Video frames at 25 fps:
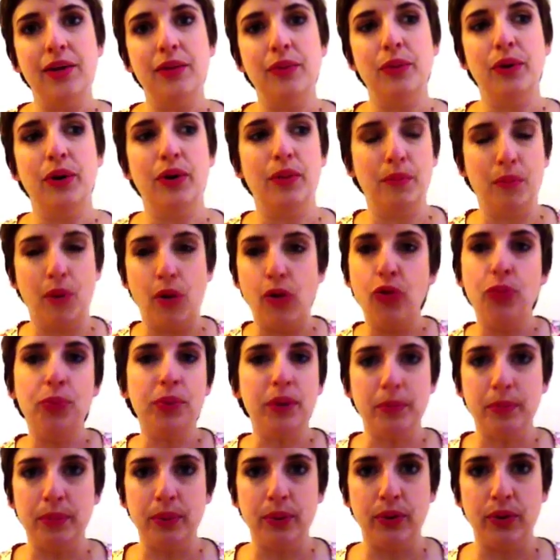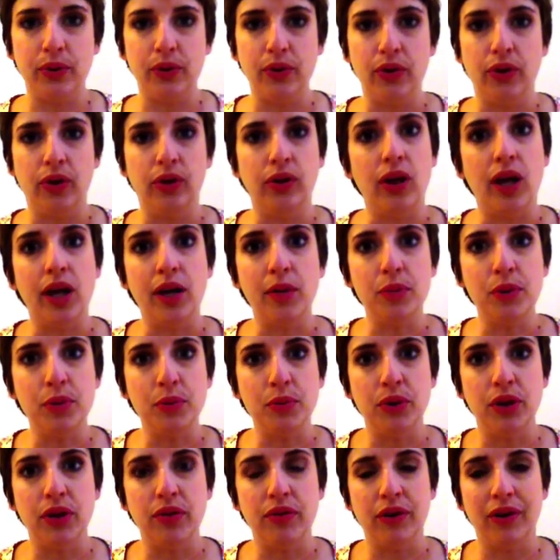where most people, or a lot of
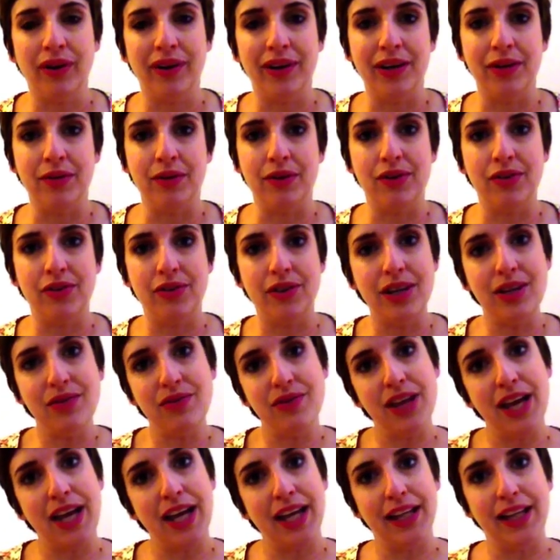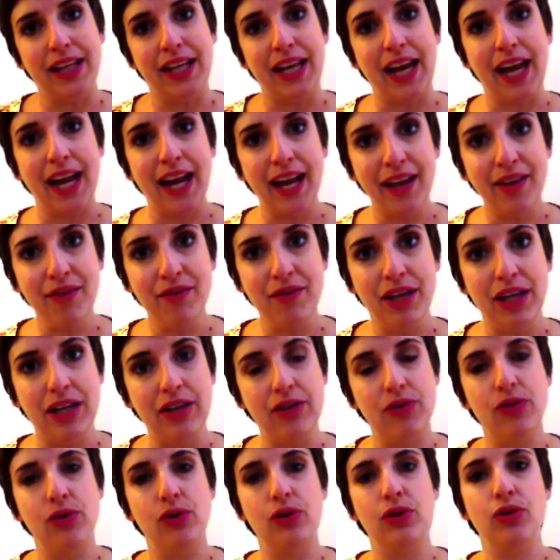people, have already received that and they
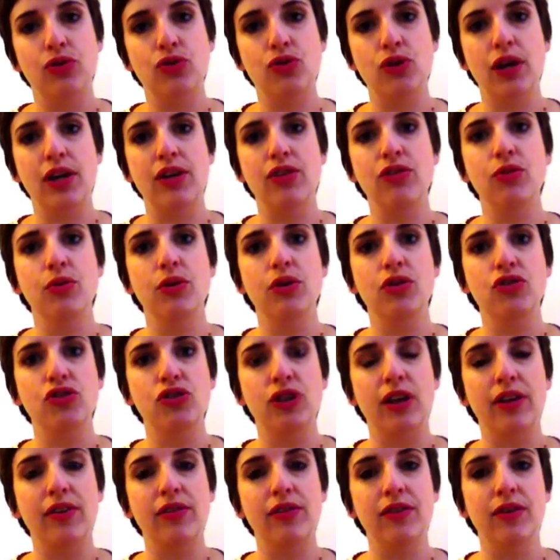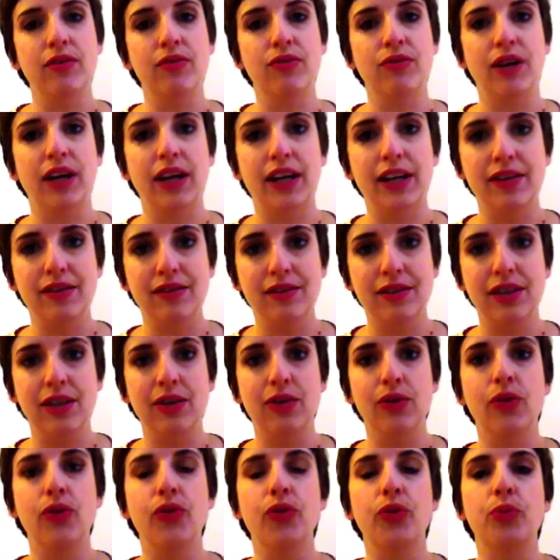haven't. So they're trying to adjust and find
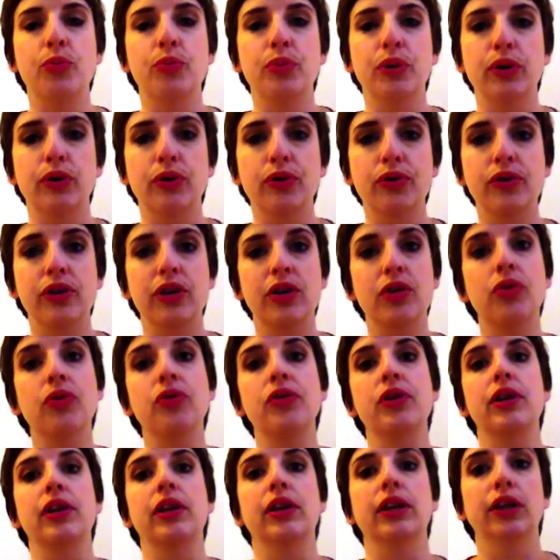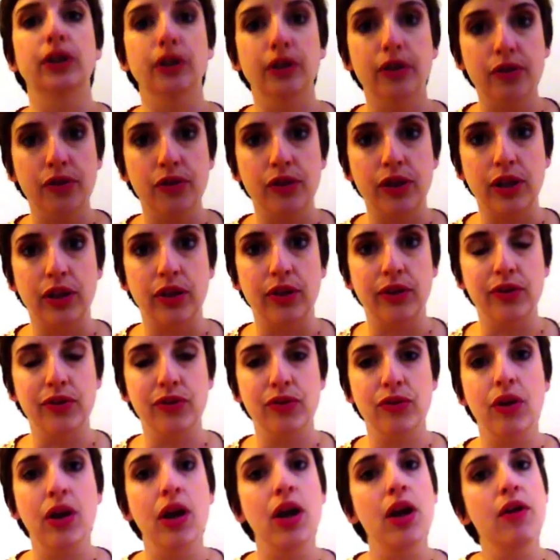skills and build skills and learn
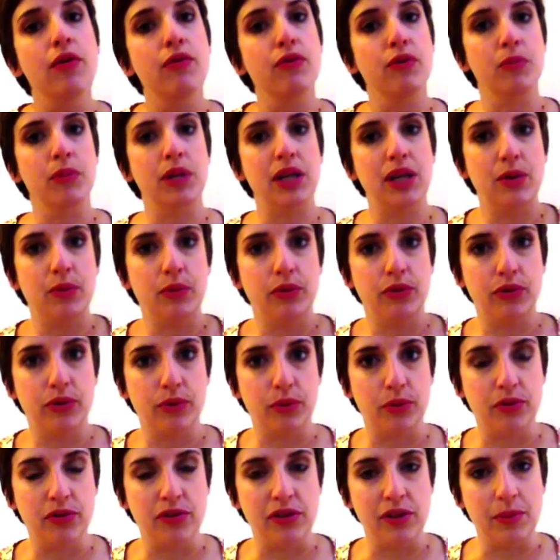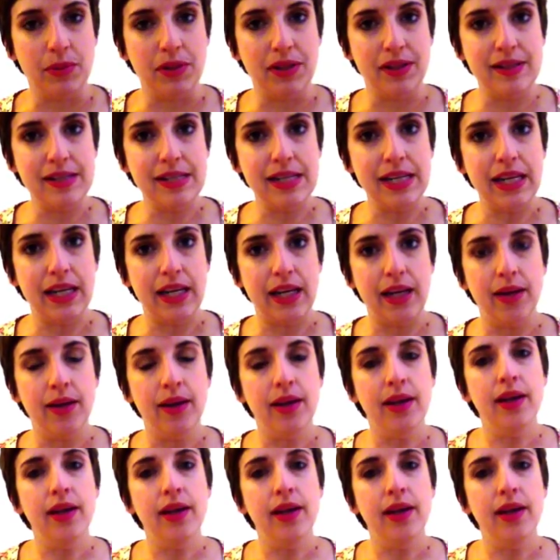skills. For me, it was through DBT.